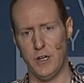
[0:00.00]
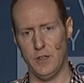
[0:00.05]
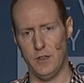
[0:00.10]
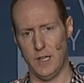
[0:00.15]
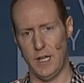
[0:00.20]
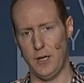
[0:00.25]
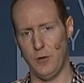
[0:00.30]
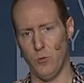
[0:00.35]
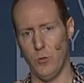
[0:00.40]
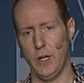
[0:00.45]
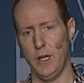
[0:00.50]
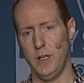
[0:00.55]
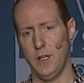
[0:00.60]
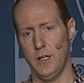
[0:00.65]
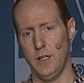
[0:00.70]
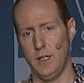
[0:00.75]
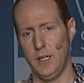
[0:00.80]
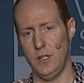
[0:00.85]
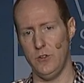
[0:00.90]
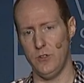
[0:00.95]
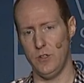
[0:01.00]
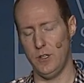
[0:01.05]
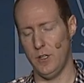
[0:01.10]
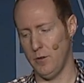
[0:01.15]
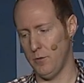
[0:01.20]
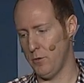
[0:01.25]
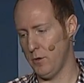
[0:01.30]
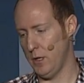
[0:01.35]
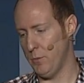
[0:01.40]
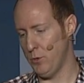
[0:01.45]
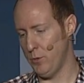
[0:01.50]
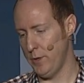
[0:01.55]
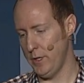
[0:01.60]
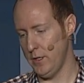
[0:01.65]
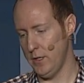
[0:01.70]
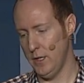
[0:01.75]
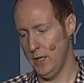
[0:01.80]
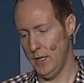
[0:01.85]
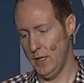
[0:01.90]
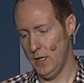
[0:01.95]
lightweight and easy to
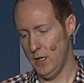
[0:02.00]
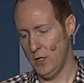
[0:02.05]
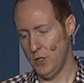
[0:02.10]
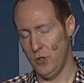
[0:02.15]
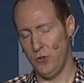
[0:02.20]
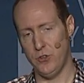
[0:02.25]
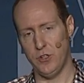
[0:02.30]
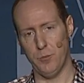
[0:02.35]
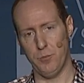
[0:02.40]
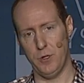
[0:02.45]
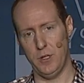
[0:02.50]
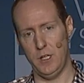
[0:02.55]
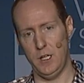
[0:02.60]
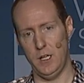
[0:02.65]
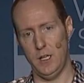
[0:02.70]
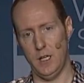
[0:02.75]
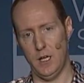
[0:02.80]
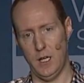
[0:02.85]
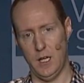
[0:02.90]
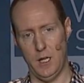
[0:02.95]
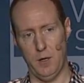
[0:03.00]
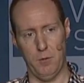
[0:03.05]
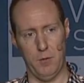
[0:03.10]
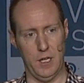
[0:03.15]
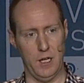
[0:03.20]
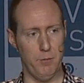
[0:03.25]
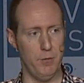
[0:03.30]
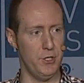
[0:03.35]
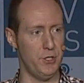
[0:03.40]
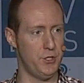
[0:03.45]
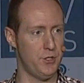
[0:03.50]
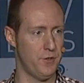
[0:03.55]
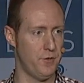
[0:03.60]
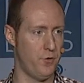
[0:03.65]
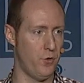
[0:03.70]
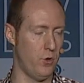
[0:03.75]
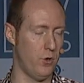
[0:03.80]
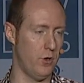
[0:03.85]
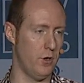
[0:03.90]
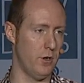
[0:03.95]
implement. You simply need an image
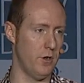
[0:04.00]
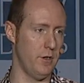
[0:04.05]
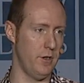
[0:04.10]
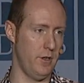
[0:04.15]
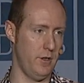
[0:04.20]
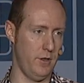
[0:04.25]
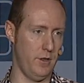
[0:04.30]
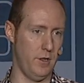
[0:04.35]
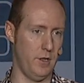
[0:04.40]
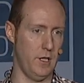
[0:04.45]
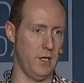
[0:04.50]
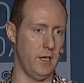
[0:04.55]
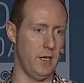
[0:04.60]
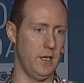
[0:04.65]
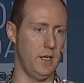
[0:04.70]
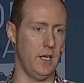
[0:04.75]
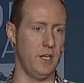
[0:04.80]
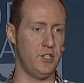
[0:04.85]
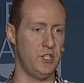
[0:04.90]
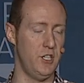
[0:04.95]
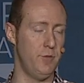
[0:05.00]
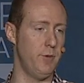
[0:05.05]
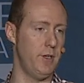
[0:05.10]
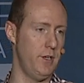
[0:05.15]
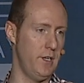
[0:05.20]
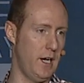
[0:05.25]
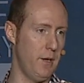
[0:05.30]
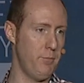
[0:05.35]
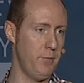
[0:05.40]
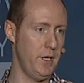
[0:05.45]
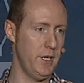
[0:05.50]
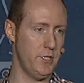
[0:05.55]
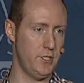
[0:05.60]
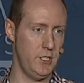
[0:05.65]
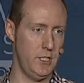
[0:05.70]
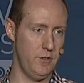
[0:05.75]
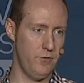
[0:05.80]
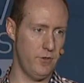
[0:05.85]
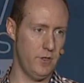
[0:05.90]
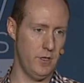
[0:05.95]
for the achievement not being
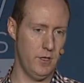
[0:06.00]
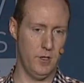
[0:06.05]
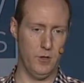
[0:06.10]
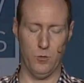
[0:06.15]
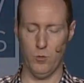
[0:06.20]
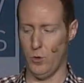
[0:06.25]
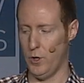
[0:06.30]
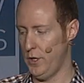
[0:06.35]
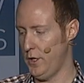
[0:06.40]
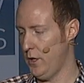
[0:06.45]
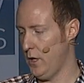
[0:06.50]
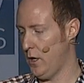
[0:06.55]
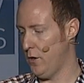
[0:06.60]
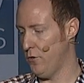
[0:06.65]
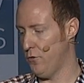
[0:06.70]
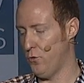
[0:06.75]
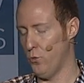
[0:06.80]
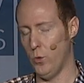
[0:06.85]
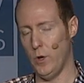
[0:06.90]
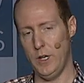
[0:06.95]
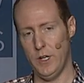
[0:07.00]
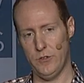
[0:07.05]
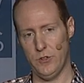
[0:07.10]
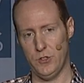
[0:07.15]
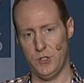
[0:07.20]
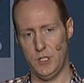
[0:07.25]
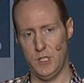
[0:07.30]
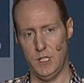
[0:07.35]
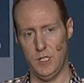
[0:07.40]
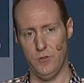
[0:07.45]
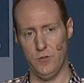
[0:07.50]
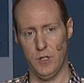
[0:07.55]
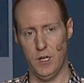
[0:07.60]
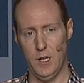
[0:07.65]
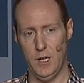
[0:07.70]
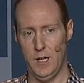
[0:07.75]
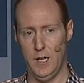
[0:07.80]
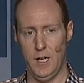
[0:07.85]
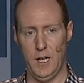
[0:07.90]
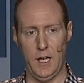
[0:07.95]
achieved, one of when it's achieved,
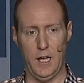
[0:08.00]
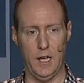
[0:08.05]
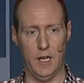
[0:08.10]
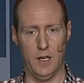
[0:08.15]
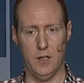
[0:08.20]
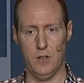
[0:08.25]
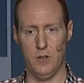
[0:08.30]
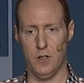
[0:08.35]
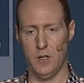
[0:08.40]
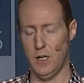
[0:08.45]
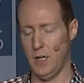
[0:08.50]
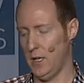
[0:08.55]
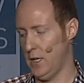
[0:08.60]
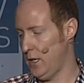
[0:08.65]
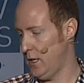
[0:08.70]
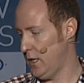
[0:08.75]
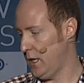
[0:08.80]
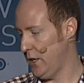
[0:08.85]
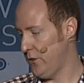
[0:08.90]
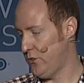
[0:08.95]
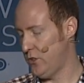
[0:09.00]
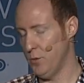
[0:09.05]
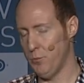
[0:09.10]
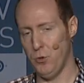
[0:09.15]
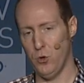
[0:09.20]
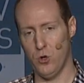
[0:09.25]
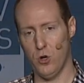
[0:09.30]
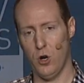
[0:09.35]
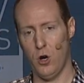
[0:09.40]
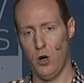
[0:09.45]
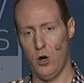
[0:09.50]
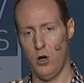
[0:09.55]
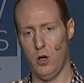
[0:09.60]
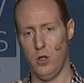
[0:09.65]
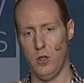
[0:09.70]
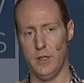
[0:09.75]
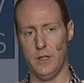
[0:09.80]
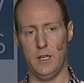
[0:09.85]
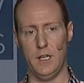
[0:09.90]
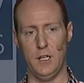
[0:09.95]
and a simple
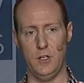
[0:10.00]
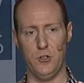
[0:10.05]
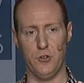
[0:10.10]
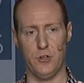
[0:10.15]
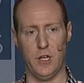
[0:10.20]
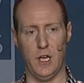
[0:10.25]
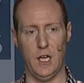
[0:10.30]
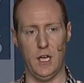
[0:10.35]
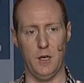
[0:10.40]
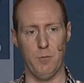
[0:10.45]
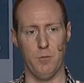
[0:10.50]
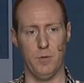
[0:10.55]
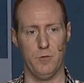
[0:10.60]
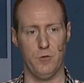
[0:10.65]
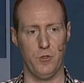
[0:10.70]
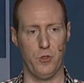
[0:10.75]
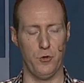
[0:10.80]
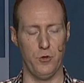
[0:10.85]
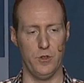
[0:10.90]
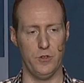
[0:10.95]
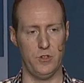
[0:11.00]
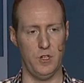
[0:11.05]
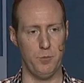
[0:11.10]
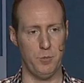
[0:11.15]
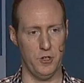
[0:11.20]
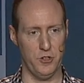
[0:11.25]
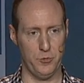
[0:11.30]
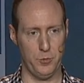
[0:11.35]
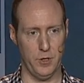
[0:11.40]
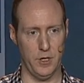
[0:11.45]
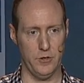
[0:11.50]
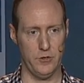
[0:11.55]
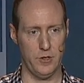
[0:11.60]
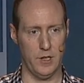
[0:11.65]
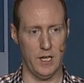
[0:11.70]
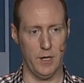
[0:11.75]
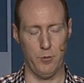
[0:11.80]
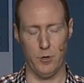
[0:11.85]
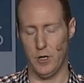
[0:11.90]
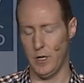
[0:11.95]
call in your game through the C++
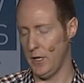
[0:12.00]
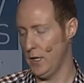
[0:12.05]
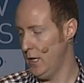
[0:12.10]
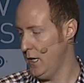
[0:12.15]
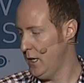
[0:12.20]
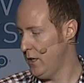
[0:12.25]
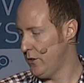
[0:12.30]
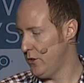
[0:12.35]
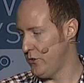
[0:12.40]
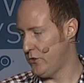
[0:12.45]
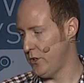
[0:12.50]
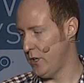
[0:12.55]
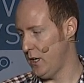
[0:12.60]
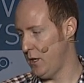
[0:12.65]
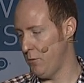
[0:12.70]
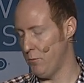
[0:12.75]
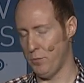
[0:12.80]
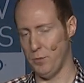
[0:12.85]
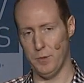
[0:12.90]
library to say,